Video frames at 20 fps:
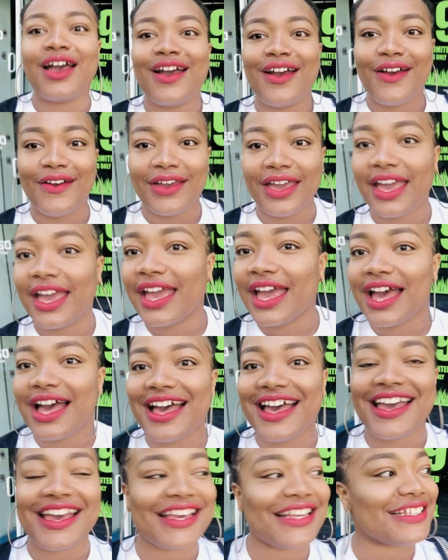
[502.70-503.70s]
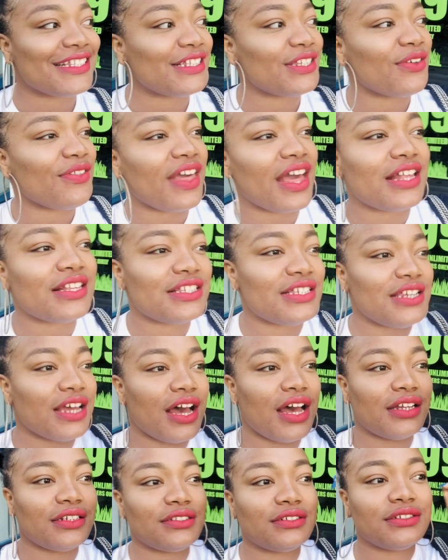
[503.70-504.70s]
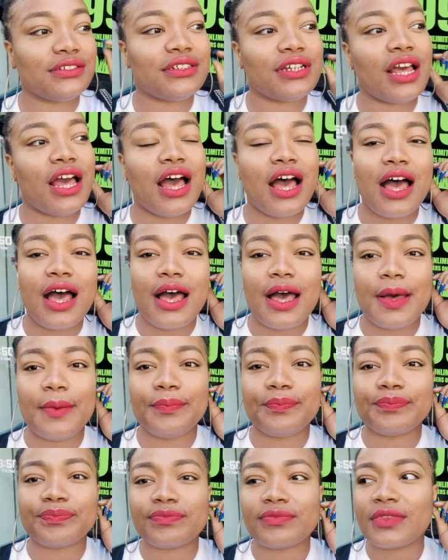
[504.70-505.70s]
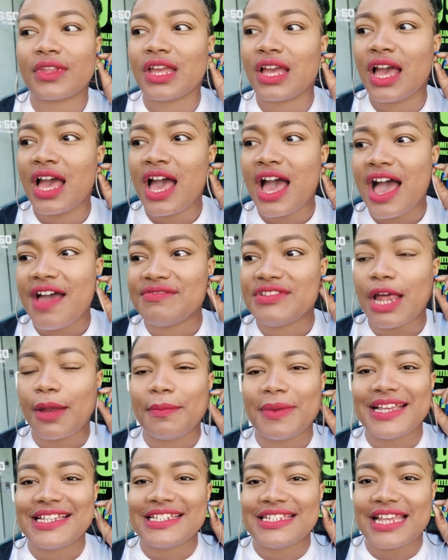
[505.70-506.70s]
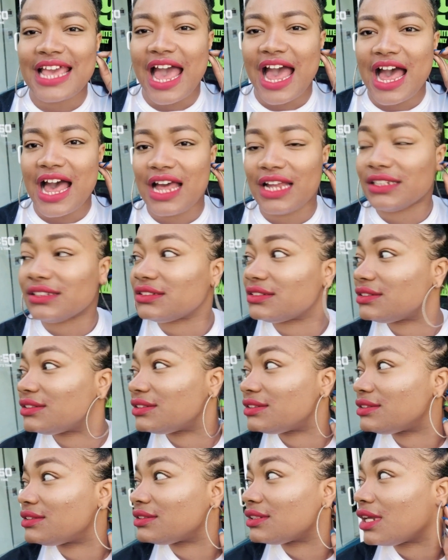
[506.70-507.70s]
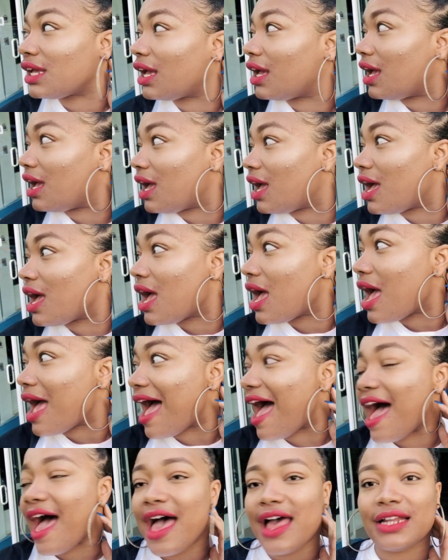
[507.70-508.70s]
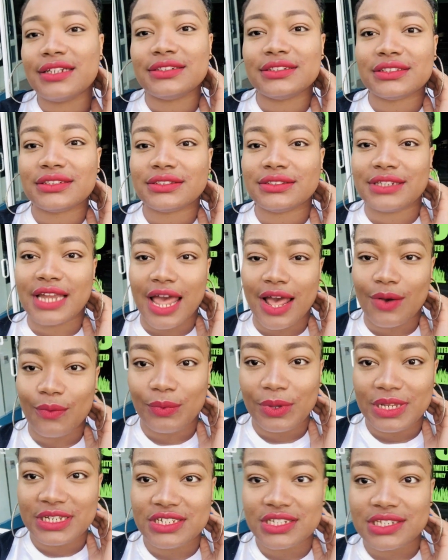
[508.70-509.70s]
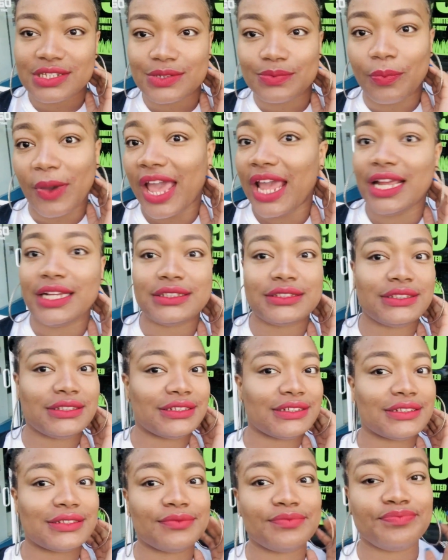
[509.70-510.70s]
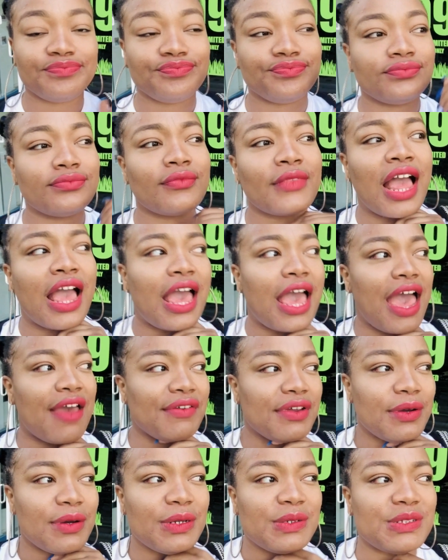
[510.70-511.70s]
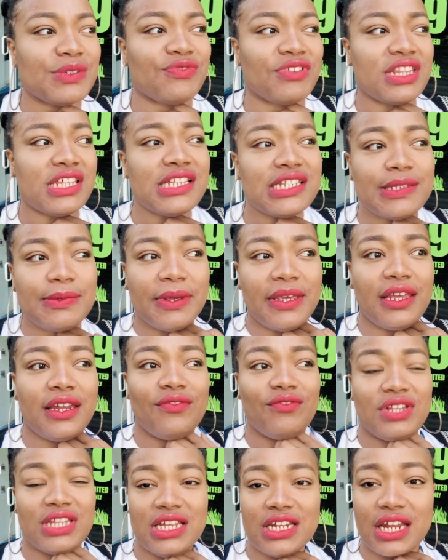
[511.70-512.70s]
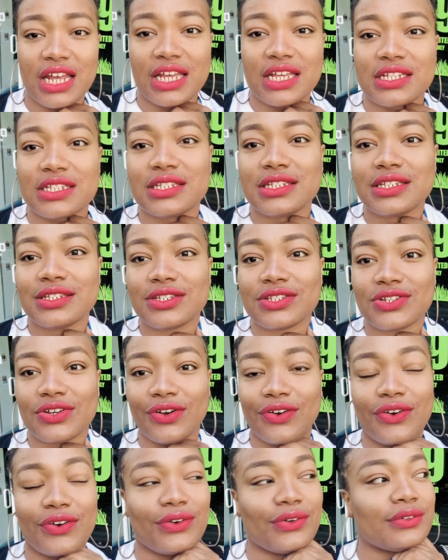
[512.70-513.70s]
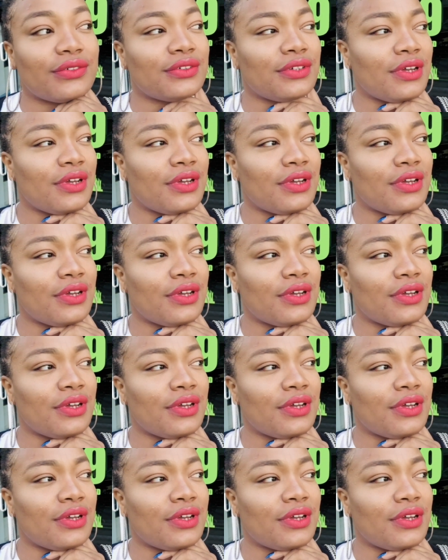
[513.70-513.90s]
Okay guys, so that's done. I've done my scan and now we just wait. Everyone was really sweet, really nice, so